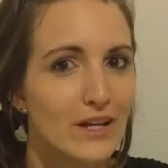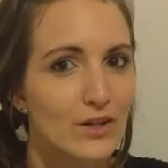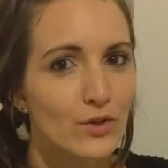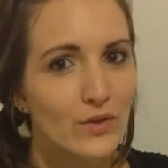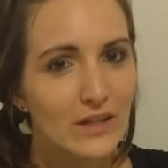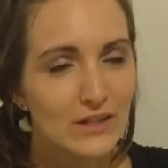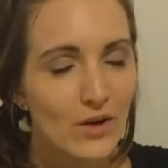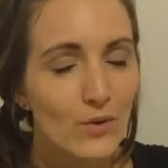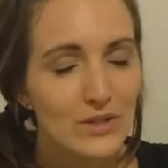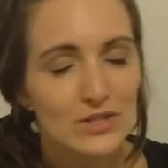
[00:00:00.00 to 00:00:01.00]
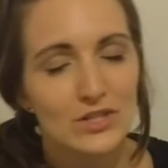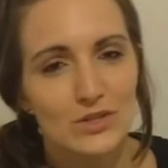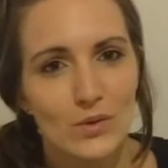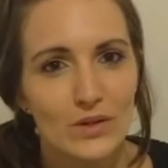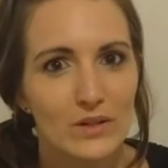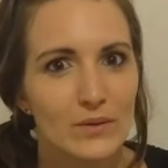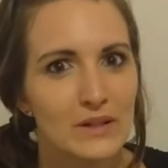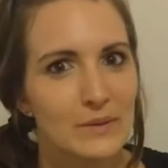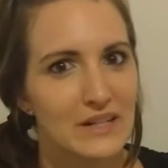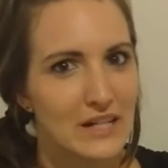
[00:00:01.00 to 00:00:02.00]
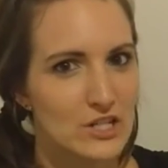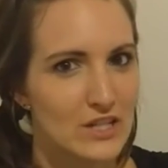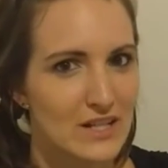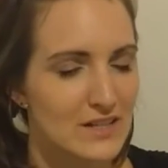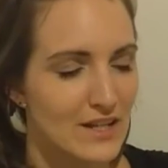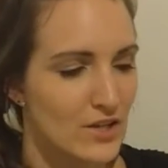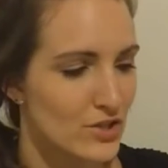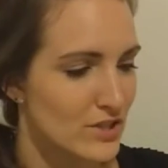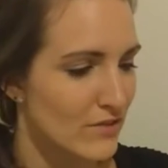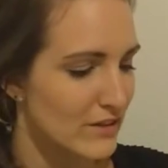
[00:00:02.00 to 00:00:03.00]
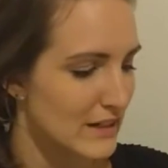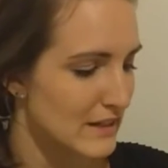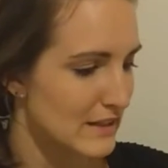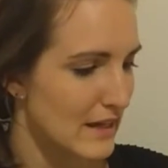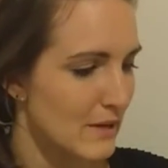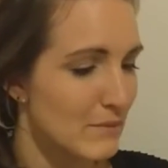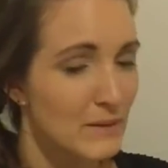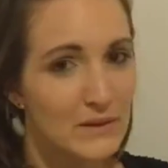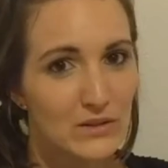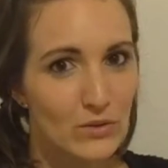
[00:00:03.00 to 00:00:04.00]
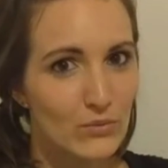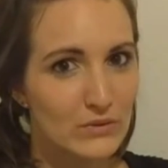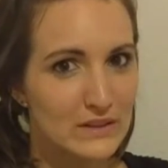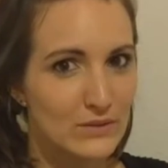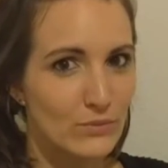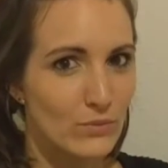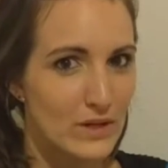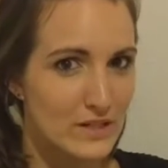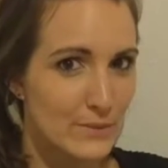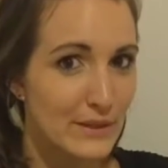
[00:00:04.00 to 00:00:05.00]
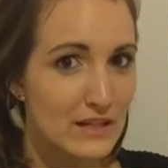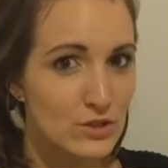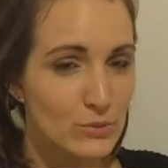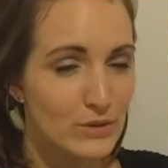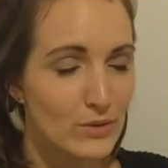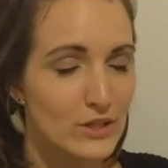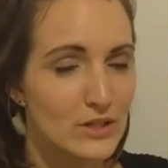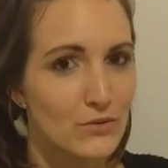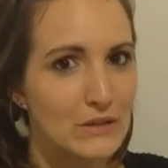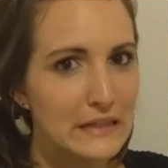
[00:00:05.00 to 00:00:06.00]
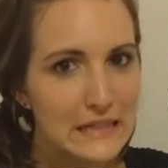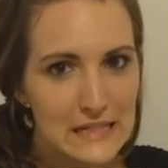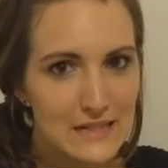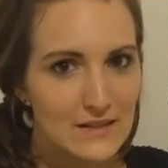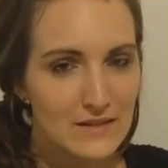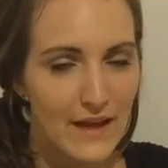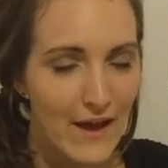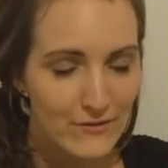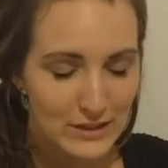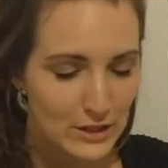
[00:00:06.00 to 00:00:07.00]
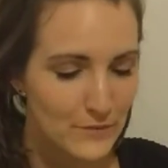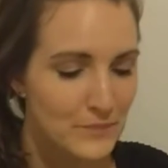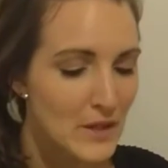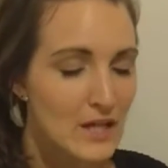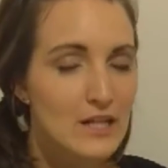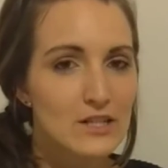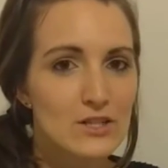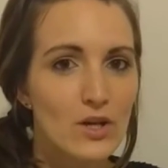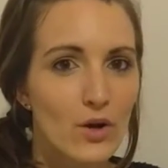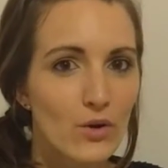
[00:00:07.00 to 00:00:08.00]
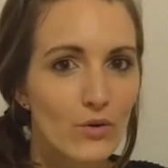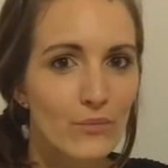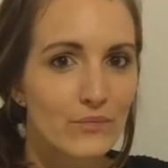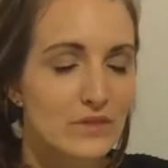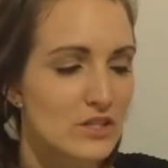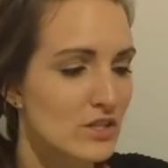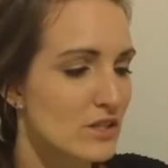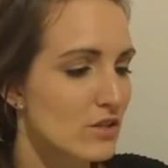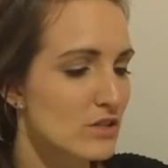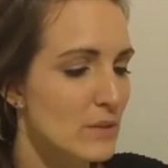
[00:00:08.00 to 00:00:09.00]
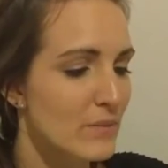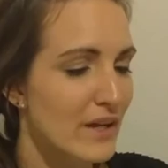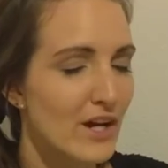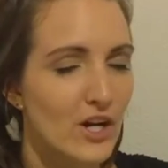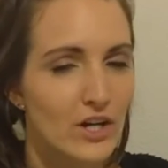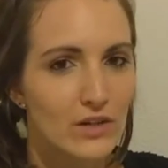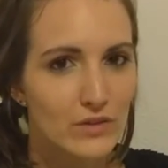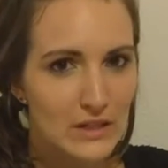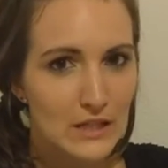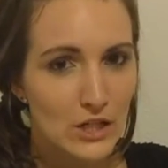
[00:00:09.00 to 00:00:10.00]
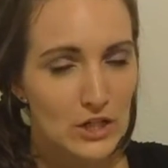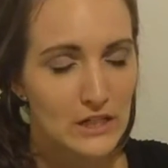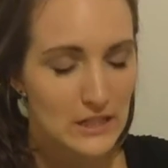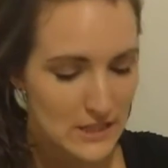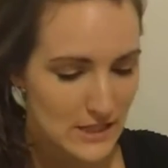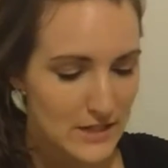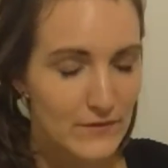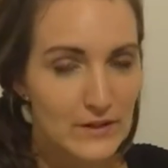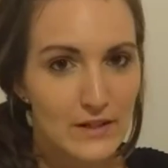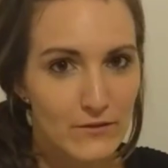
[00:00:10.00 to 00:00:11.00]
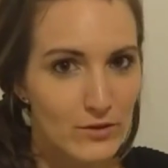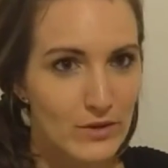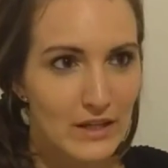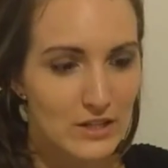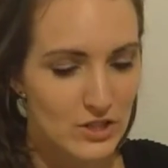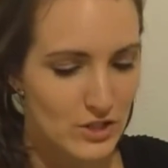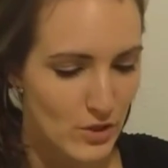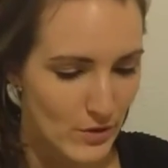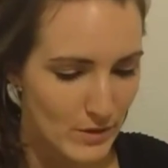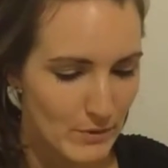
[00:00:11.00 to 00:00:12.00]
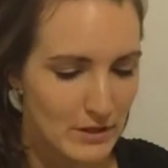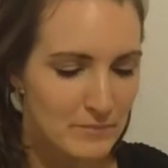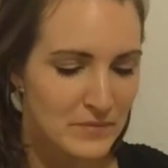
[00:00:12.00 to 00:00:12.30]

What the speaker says: you think, oh, it's just coconut water, but it actually has like other stuff in it that maybe you don't really want to be consuming or you don't need to have in there. So just a little tip there, read the ingredients even if you think it's just coconut water.